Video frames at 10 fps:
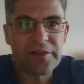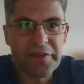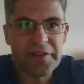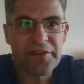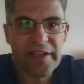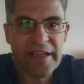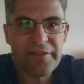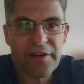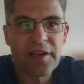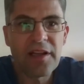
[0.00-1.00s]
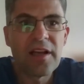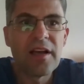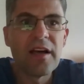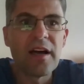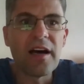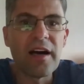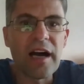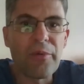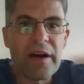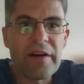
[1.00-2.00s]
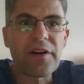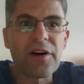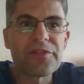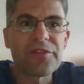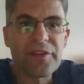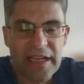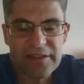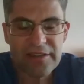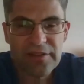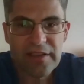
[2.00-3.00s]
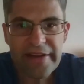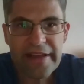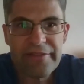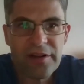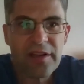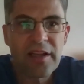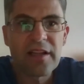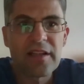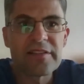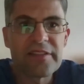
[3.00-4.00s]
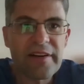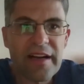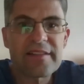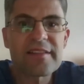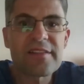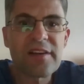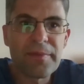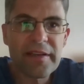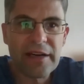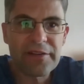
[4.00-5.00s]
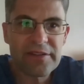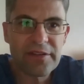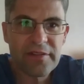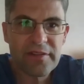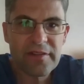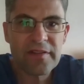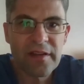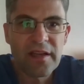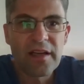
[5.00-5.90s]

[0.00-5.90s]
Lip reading: the federal level. However, on the cantonal level, there are some cantons